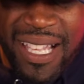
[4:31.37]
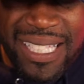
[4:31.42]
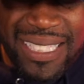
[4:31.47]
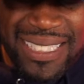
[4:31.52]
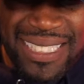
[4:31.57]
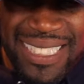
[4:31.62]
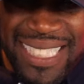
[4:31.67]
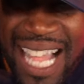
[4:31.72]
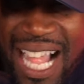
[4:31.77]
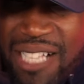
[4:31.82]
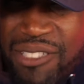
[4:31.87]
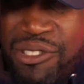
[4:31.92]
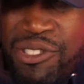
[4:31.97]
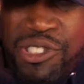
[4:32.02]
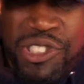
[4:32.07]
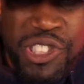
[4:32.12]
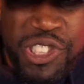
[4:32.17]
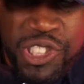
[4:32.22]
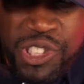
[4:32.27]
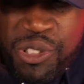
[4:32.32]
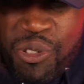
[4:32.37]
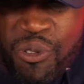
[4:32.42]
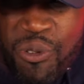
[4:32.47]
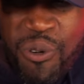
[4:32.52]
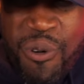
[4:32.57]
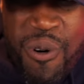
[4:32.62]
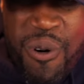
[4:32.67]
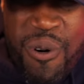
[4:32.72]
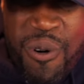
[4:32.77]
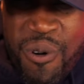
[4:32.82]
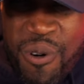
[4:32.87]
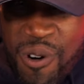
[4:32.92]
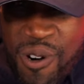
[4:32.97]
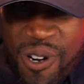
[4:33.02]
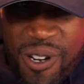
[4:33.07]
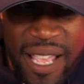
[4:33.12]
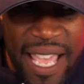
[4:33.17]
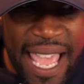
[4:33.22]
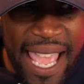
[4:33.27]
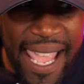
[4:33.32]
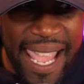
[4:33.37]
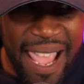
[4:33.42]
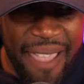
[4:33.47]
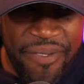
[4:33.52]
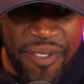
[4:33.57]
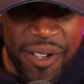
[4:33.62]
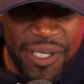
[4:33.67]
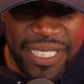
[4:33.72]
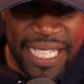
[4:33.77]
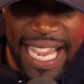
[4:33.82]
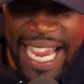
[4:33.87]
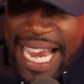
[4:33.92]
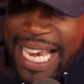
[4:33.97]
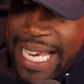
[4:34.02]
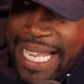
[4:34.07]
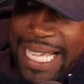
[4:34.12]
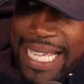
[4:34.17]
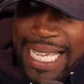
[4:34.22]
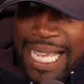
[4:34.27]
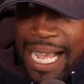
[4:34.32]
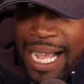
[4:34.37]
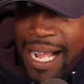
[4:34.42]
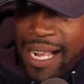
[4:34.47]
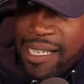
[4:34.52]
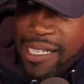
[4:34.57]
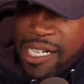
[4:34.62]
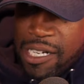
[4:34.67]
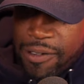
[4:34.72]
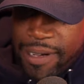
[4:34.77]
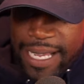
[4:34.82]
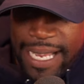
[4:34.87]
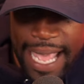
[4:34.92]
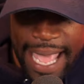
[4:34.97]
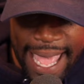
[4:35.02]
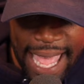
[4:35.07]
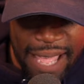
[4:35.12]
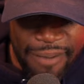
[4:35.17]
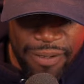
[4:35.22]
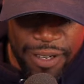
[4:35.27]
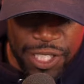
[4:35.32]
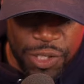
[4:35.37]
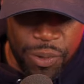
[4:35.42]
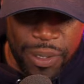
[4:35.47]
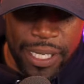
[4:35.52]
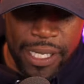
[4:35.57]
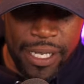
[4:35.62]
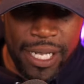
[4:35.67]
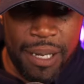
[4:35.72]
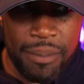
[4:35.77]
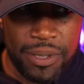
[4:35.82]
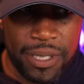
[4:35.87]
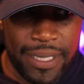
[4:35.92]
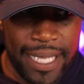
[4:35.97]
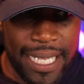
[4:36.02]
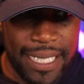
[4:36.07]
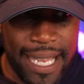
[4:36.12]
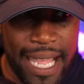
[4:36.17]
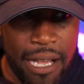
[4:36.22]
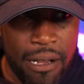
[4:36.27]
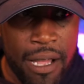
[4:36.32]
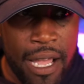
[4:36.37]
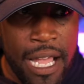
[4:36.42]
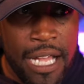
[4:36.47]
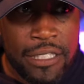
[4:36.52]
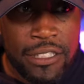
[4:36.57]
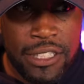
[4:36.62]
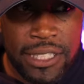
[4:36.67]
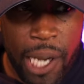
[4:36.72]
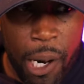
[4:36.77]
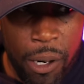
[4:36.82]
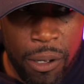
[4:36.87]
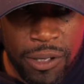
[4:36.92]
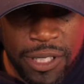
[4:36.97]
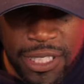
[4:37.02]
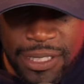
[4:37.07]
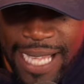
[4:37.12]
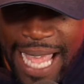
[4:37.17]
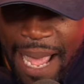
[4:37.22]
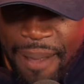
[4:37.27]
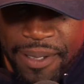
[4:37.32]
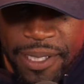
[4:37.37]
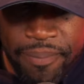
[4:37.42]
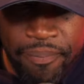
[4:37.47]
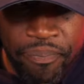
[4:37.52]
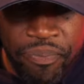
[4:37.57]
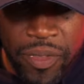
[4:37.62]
not sure if there's any concrete evidence when it comes to that. Now, total snaps.